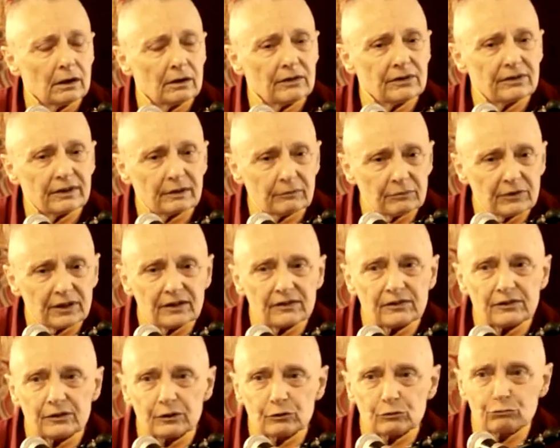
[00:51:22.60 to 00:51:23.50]

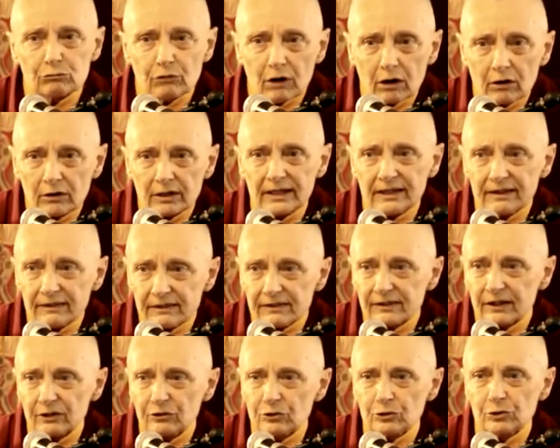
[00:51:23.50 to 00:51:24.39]
Something's still wrong
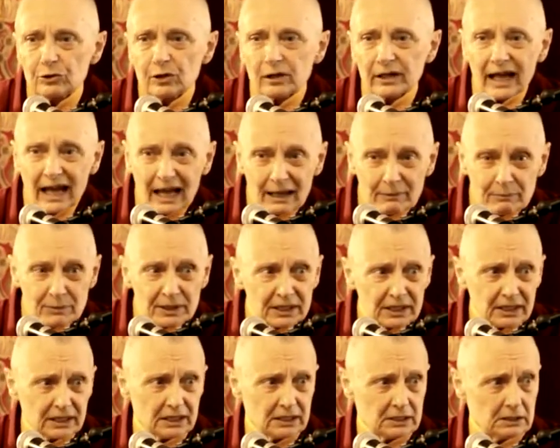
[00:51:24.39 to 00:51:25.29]
inside, you're not
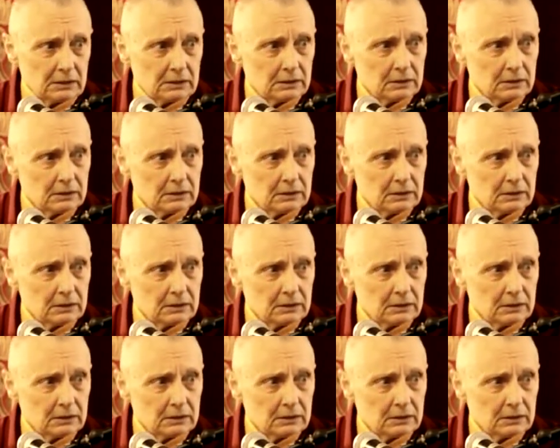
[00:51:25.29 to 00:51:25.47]
happy.